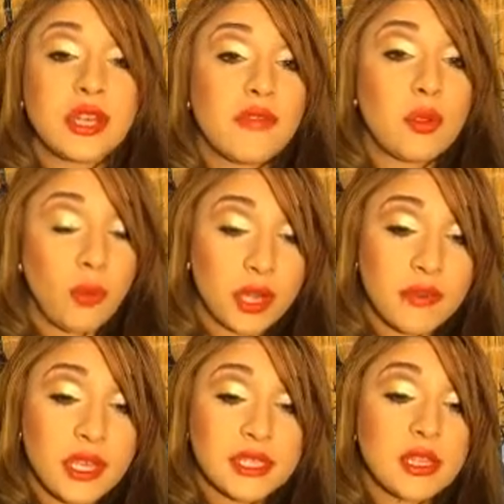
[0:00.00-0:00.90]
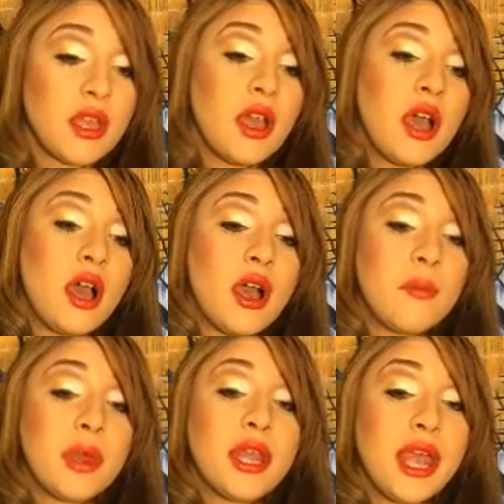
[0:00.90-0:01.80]
and every one of us.
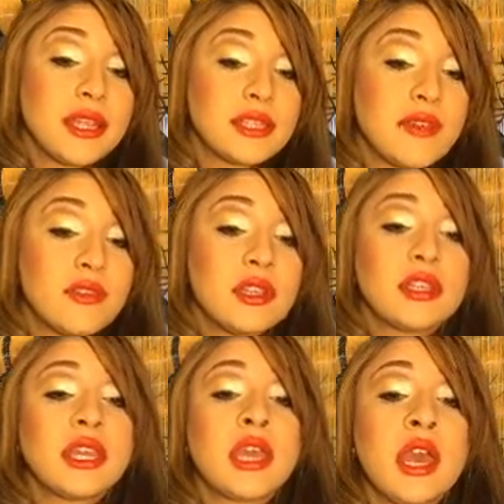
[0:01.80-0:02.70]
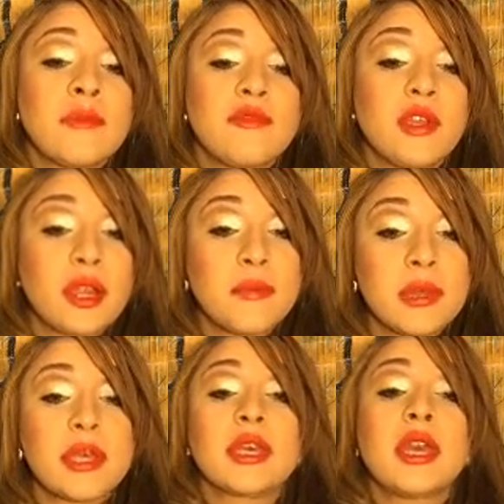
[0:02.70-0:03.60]
But I definitely am very
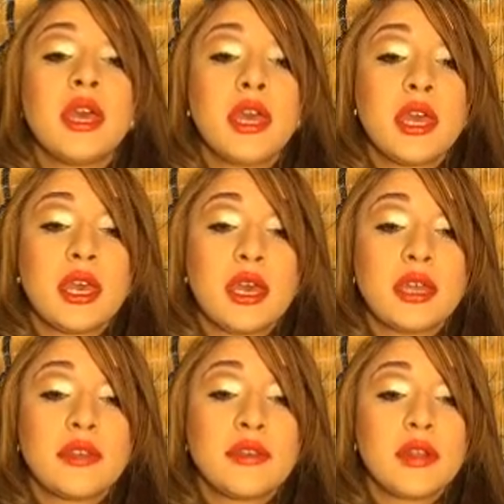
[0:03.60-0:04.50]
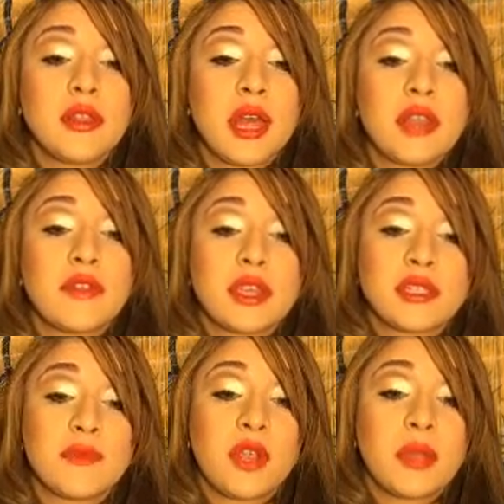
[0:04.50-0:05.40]
big, and a lot of things
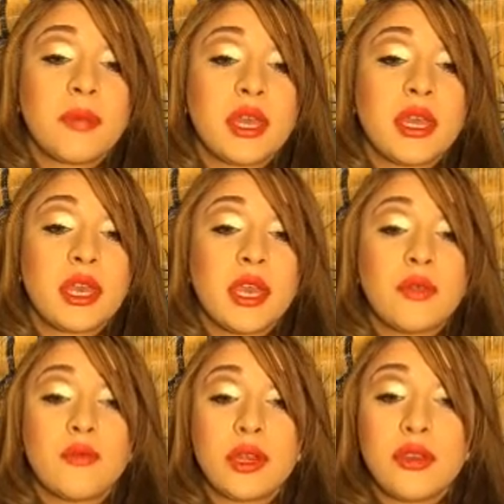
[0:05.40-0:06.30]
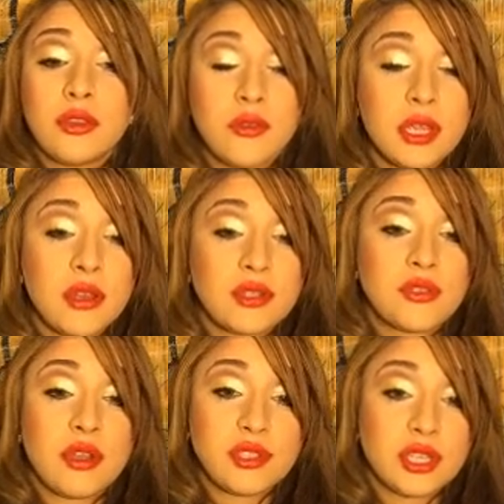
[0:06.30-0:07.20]
I'm very big, and when New Year's
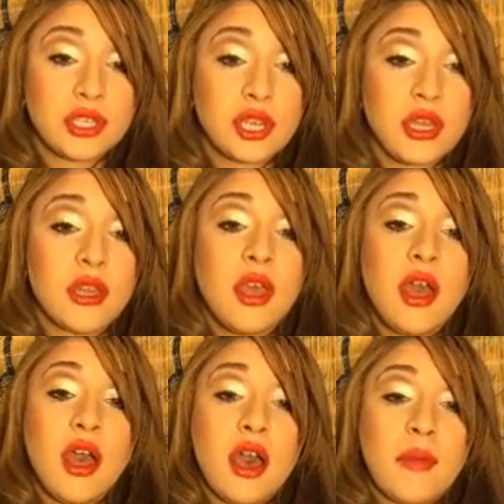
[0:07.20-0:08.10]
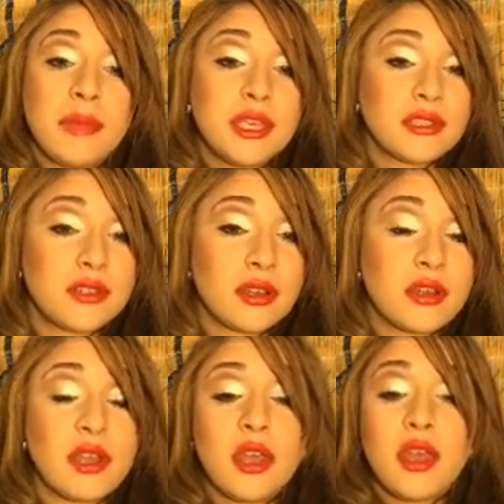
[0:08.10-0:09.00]
transition,
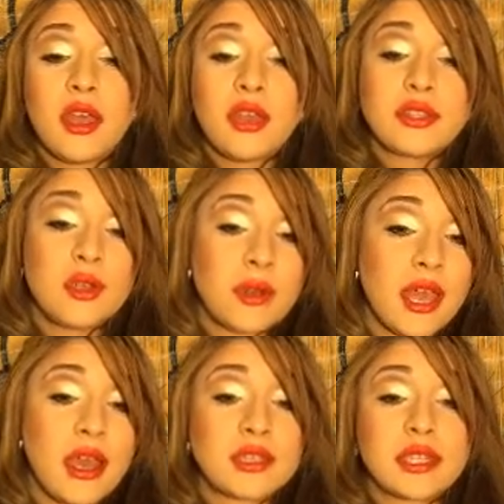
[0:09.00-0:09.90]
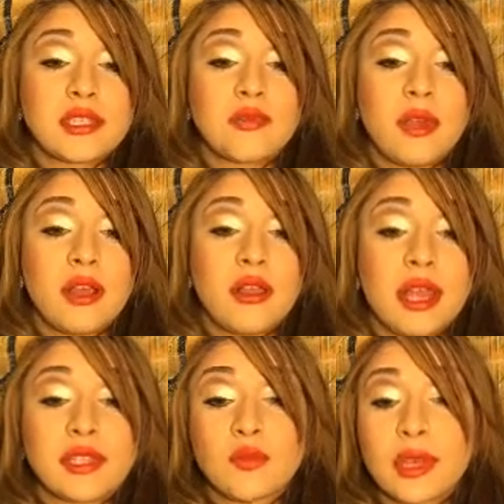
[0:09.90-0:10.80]
Eastern zodiacs as well
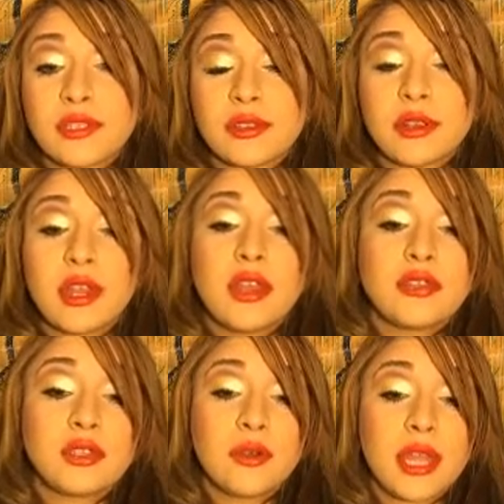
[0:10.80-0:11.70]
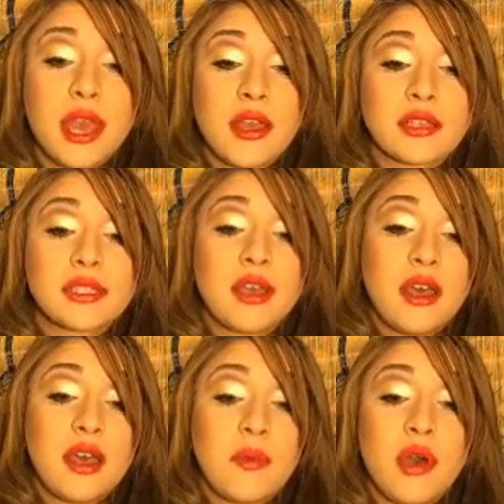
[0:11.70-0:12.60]
as Western zodiacs,
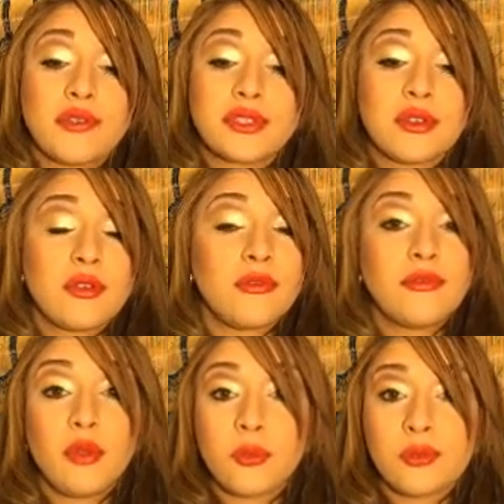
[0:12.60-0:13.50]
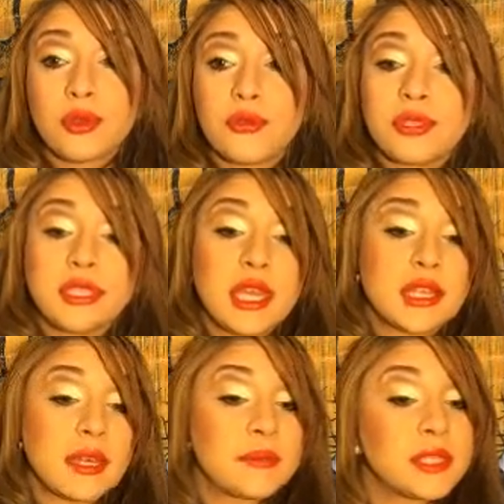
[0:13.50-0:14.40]
also full moons,
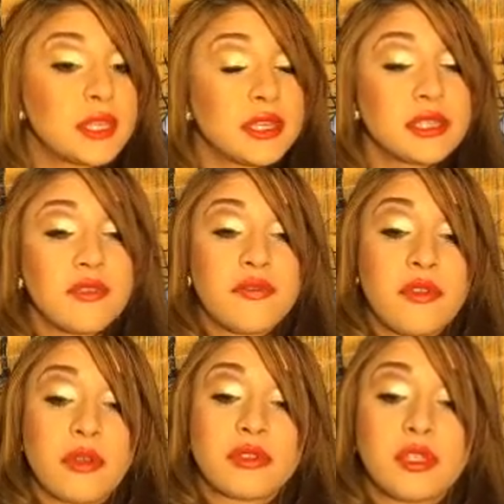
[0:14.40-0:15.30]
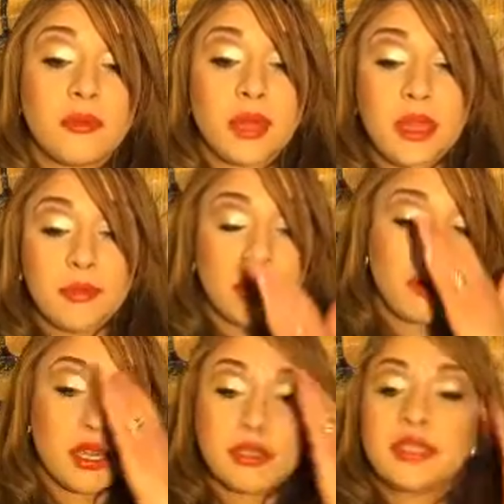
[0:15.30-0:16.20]
eclipses, if there are so many
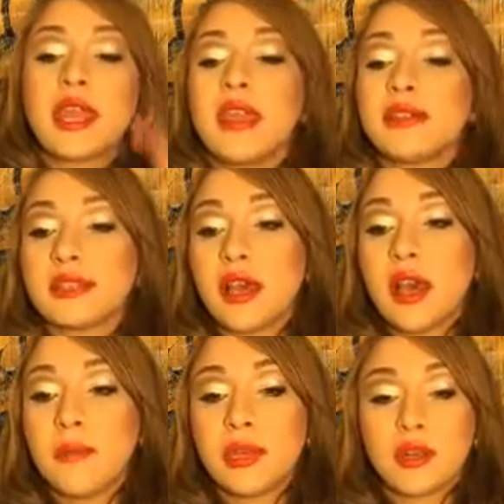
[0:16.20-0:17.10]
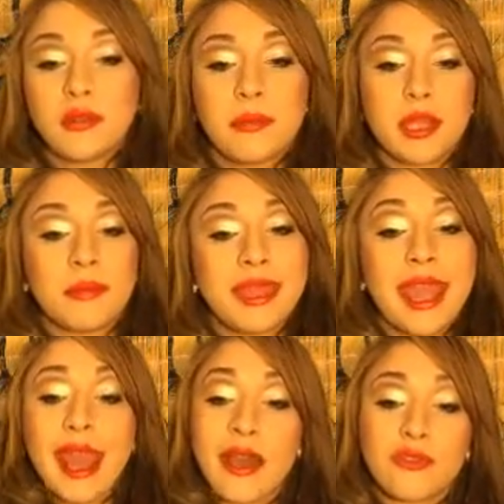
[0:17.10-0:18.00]
periods, days, you know what I mean, it could be
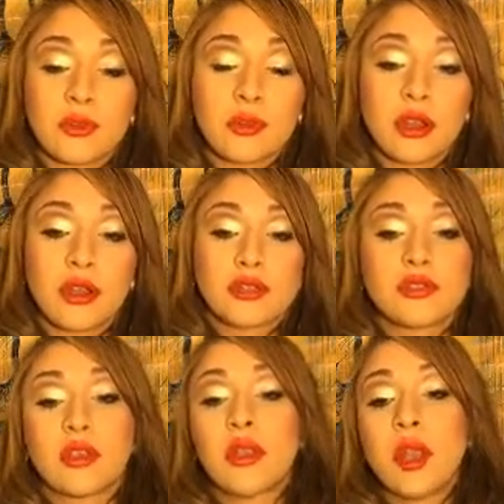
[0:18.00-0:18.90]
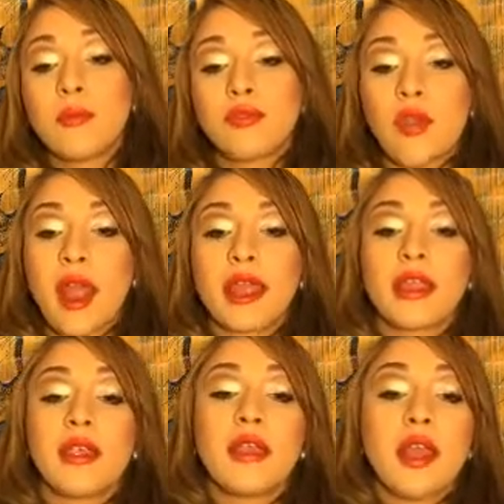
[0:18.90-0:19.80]
afterwards or
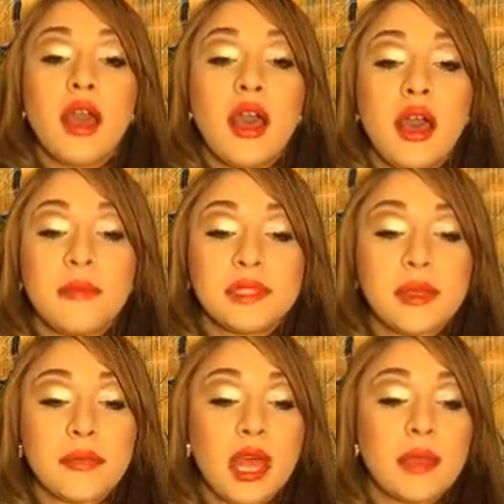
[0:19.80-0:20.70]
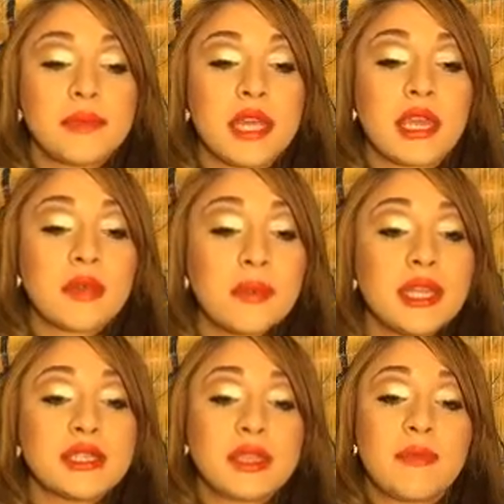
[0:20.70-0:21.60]
prior. Sometimes that can
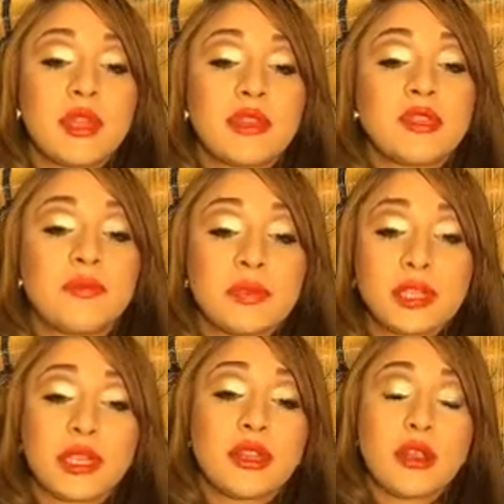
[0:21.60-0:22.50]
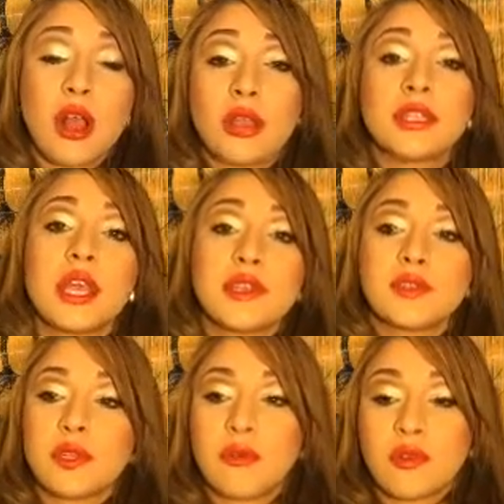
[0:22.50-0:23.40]
mean something to particular holidays,
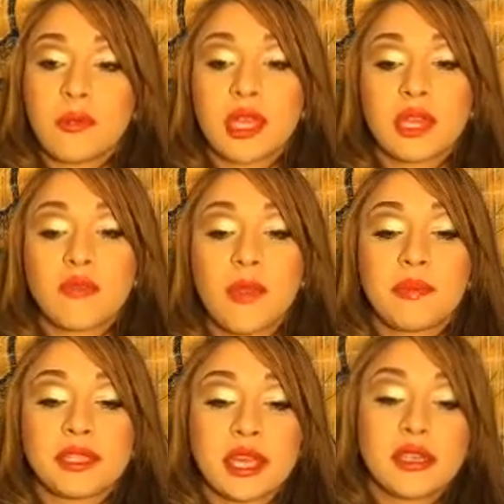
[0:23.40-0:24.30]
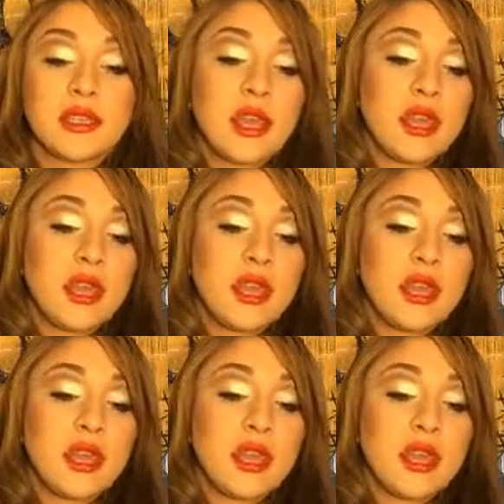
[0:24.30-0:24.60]
you know what I mean, it can represent